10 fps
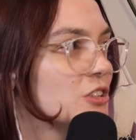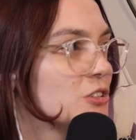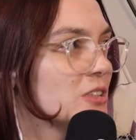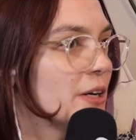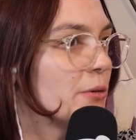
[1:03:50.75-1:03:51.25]

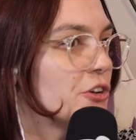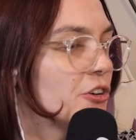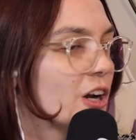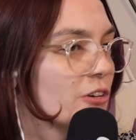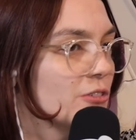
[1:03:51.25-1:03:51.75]
So when you're
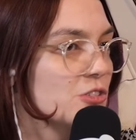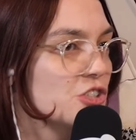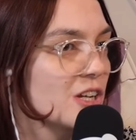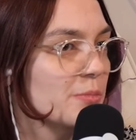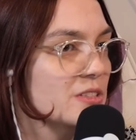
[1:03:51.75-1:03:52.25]
on a cruise
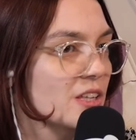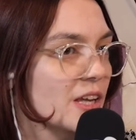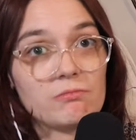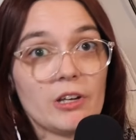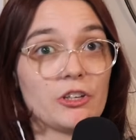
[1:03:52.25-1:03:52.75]
ship, it's
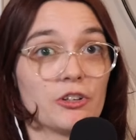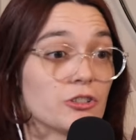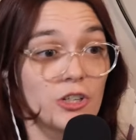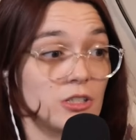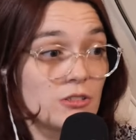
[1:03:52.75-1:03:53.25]
you're
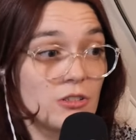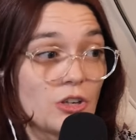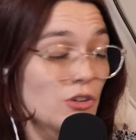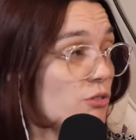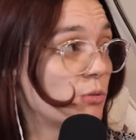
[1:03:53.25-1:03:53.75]
just
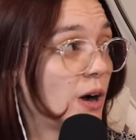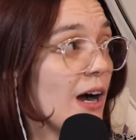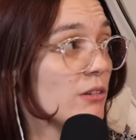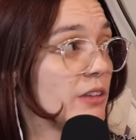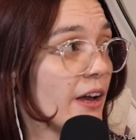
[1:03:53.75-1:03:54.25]
you
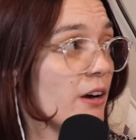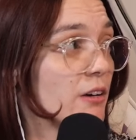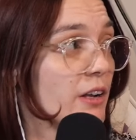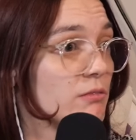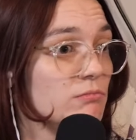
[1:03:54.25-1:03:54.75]
out there
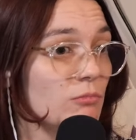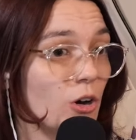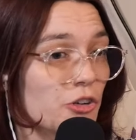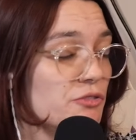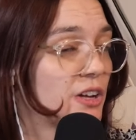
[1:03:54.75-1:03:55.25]
and
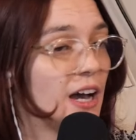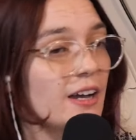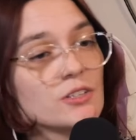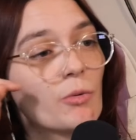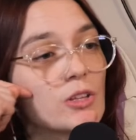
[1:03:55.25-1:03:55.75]
all you've got
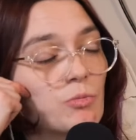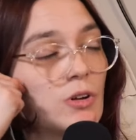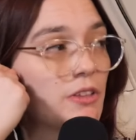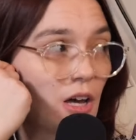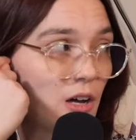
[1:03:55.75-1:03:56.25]
is what's
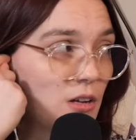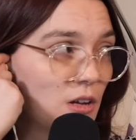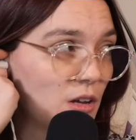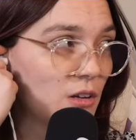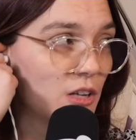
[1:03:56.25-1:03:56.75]
with you.
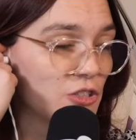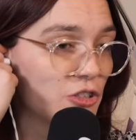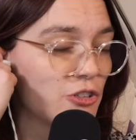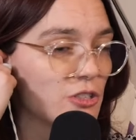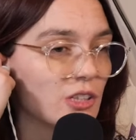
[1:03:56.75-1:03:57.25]
And so
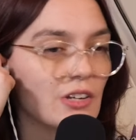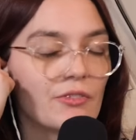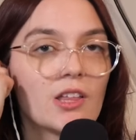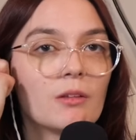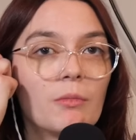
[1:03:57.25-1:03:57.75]
you're just
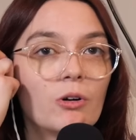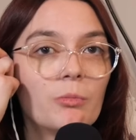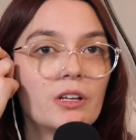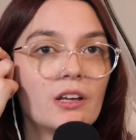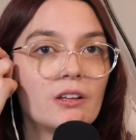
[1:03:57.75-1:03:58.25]
living in the
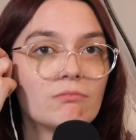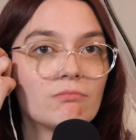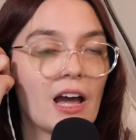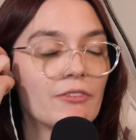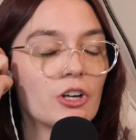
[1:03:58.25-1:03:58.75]
moment and
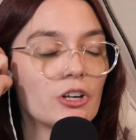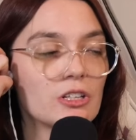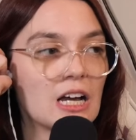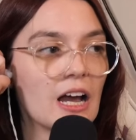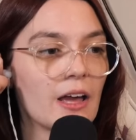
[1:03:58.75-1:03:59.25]
having a good
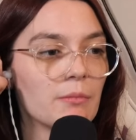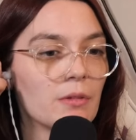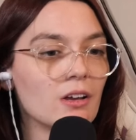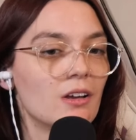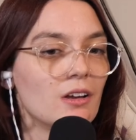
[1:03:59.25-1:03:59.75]
time.
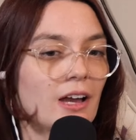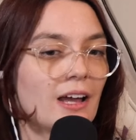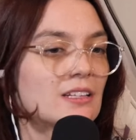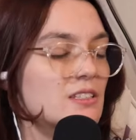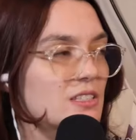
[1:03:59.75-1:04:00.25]
And
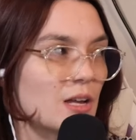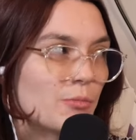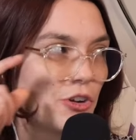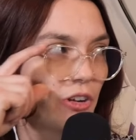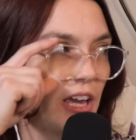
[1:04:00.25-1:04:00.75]
it's the same
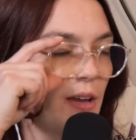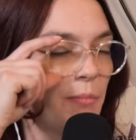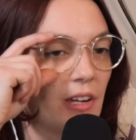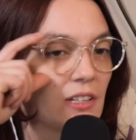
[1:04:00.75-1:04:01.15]
when you're camping.